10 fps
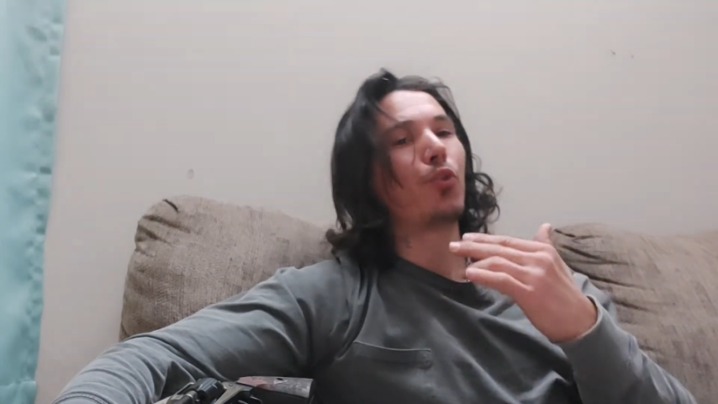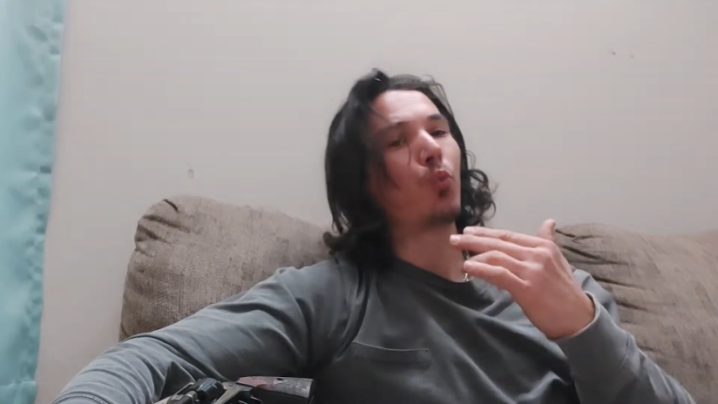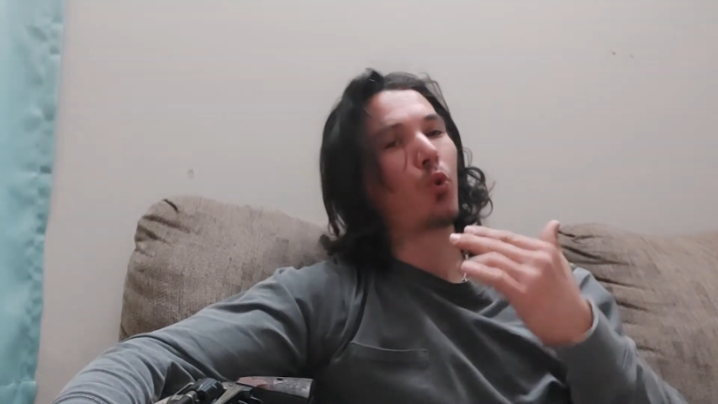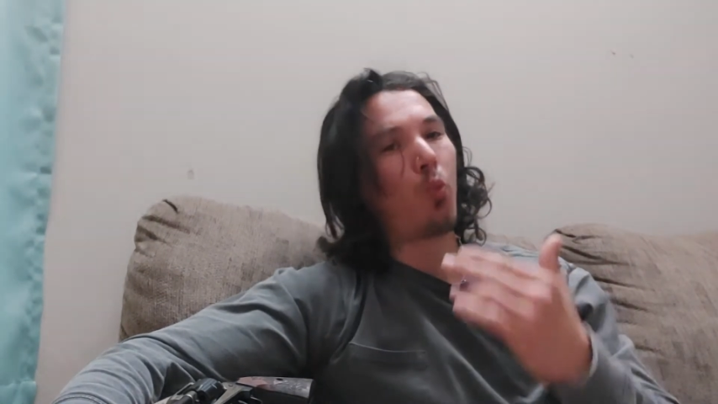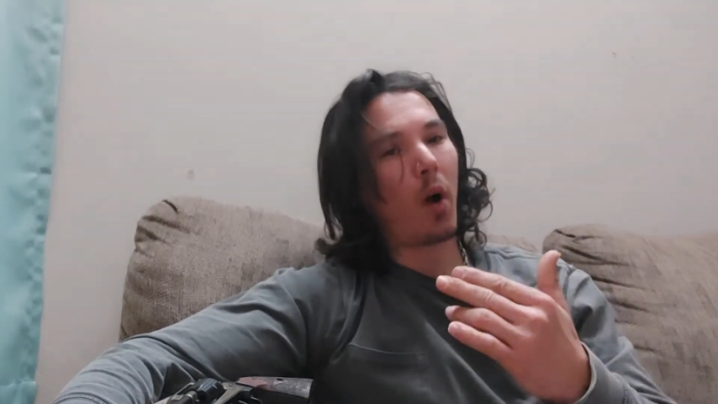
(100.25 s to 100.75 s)

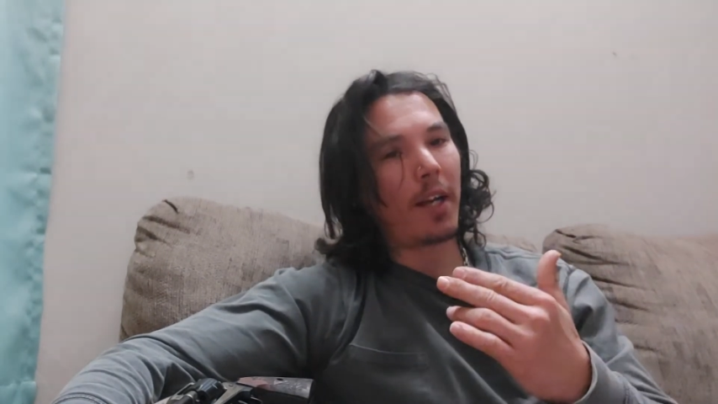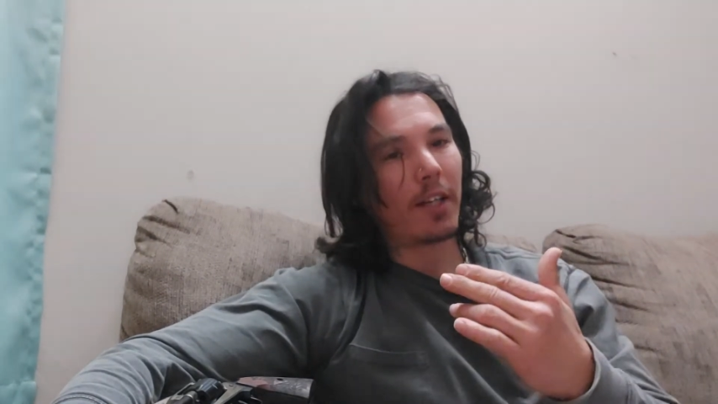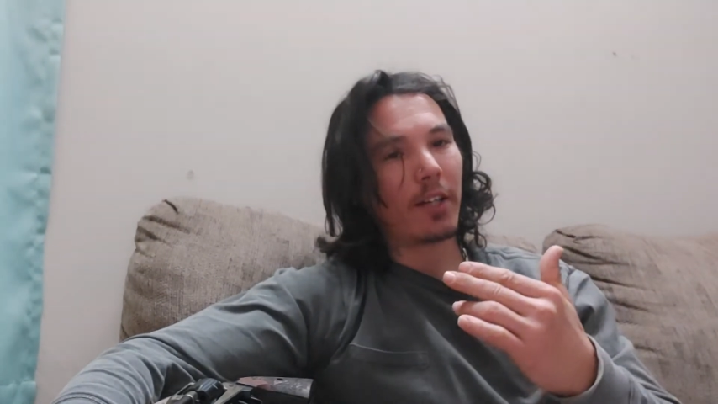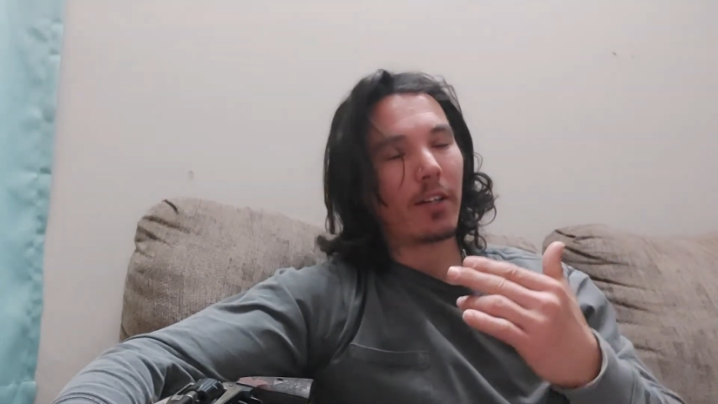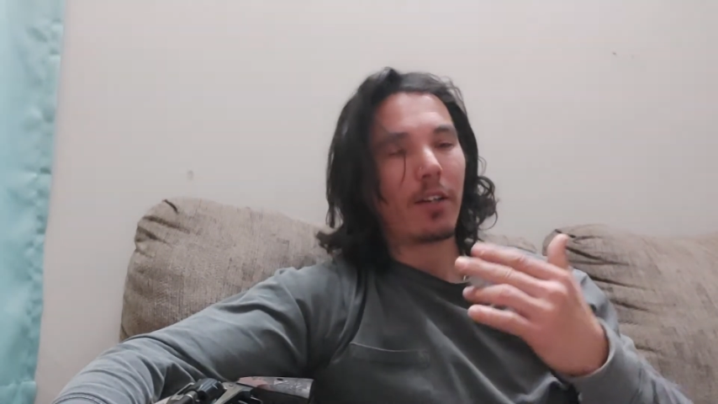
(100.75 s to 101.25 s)

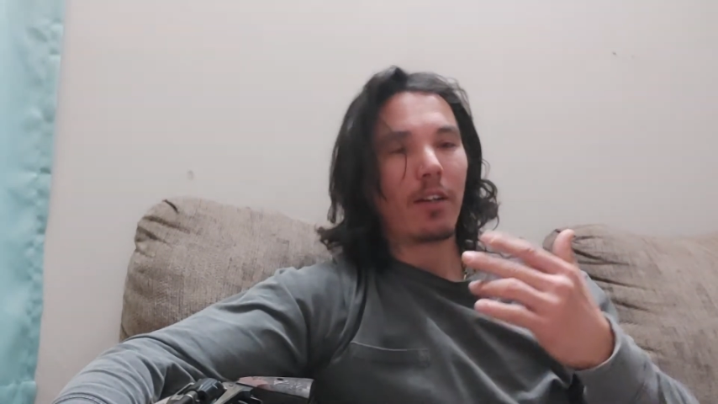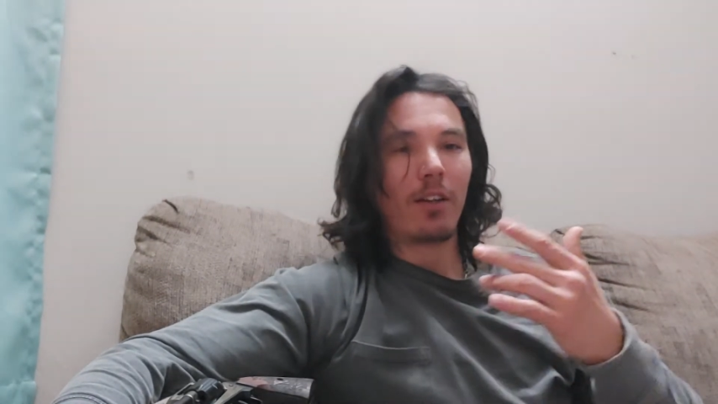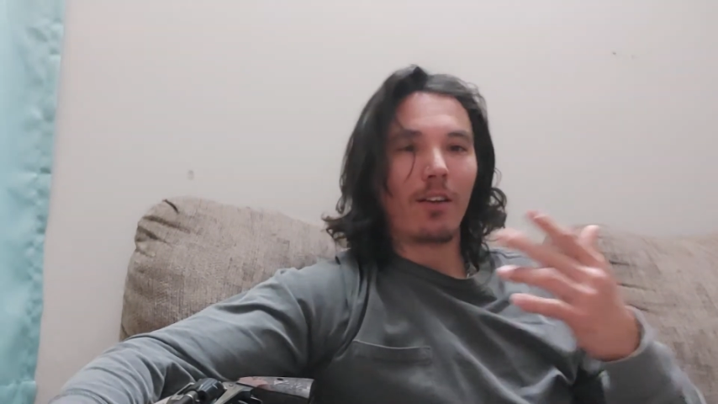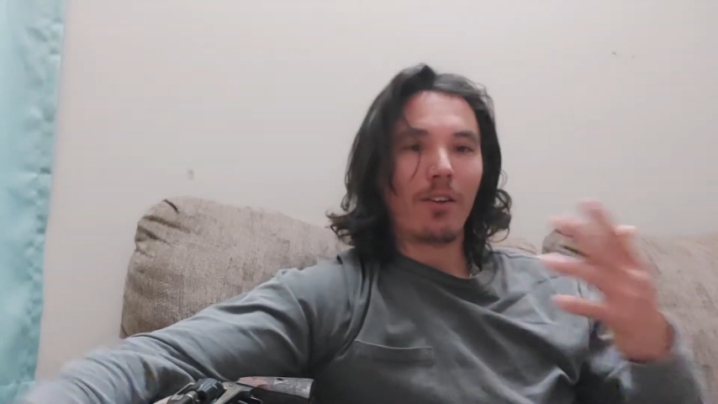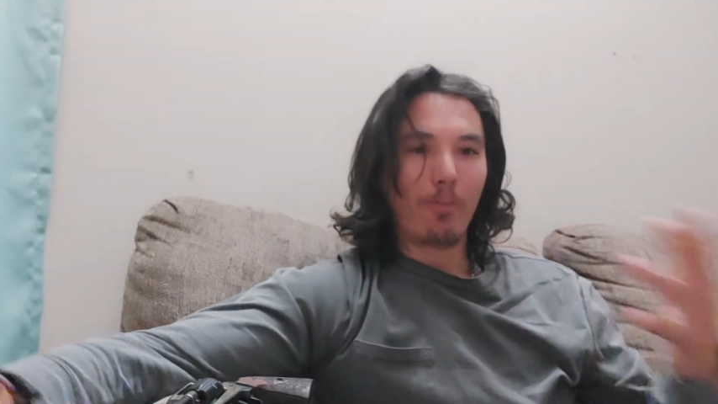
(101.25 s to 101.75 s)
require
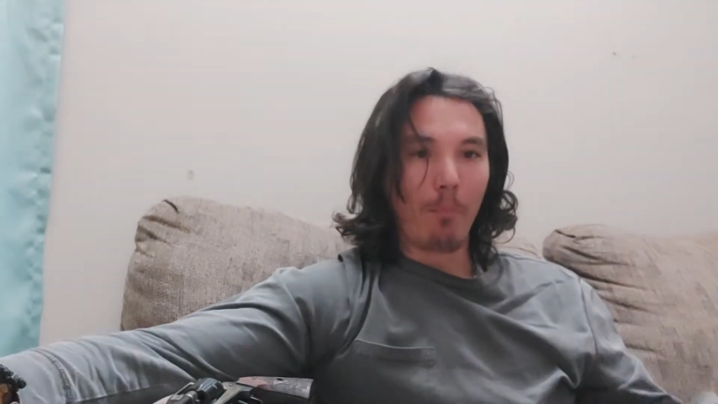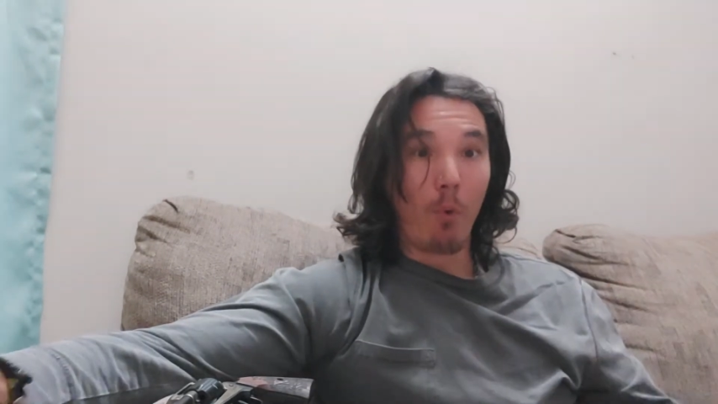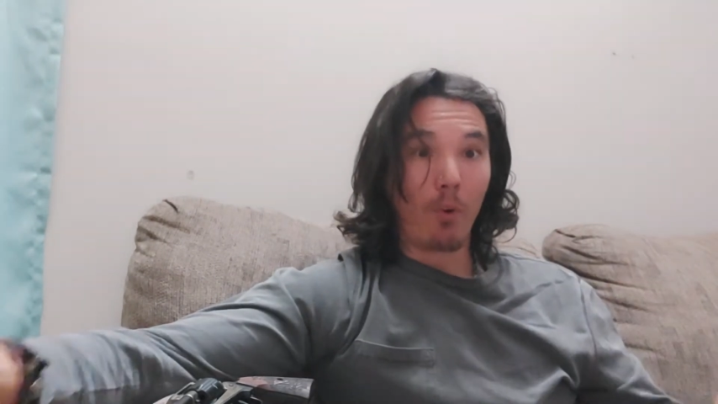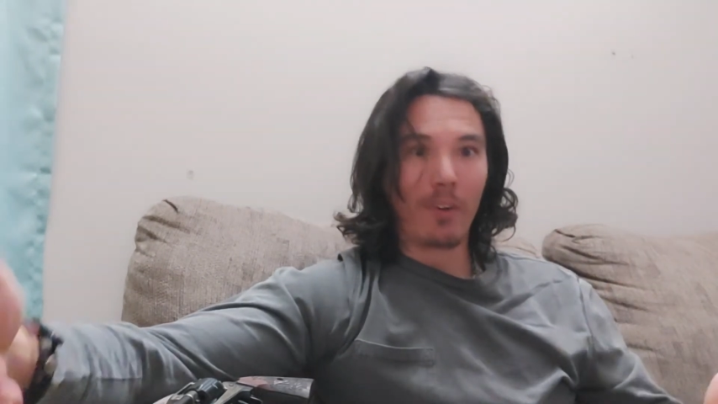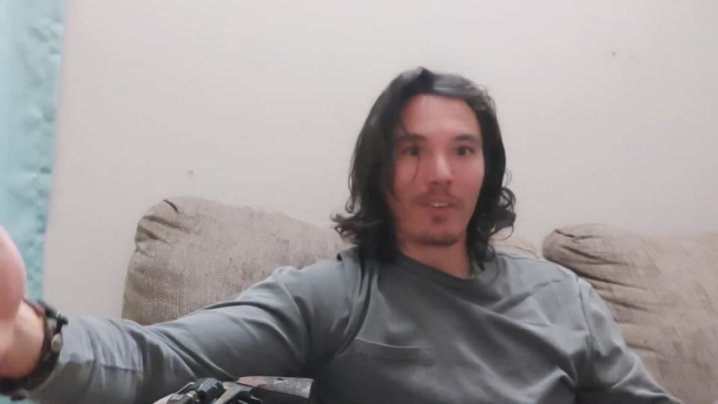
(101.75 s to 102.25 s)

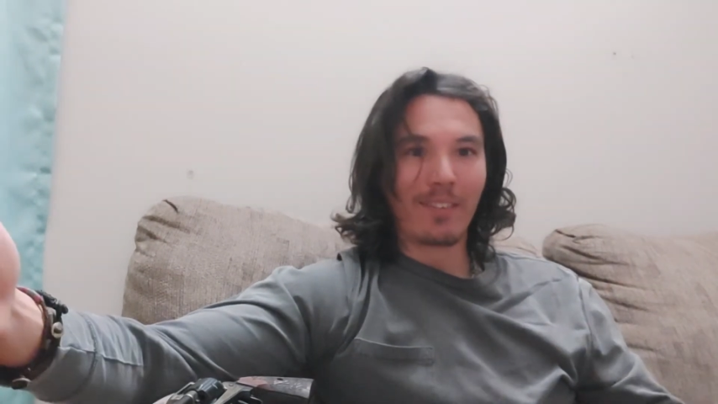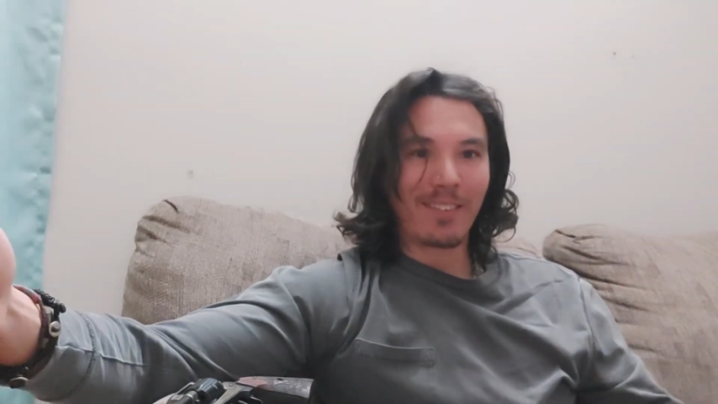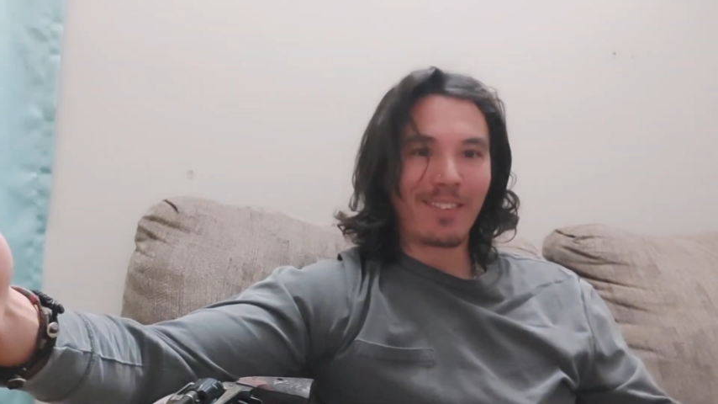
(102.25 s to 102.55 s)
more